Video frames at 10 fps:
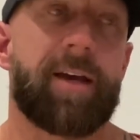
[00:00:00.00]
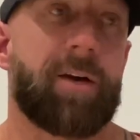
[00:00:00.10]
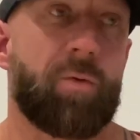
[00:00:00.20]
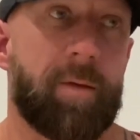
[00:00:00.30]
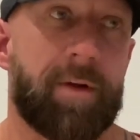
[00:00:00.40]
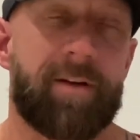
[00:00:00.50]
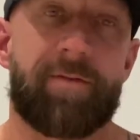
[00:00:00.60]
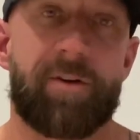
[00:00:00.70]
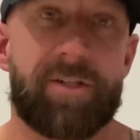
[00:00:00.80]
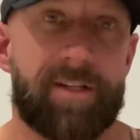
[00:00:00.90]
get women if
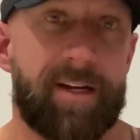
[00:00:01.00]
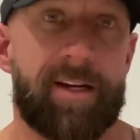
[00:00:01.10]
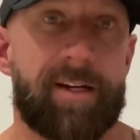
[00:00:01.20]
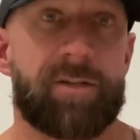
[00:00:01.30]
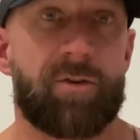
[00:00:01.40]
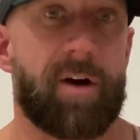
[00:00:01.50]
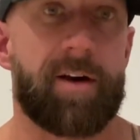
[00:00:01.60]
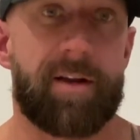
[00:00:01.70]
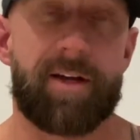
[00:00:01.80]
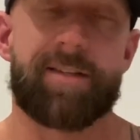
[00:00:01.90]
you're skinny and
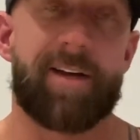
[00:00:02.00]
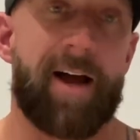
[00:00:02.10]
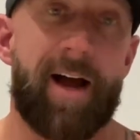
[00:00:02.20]
scrawny, because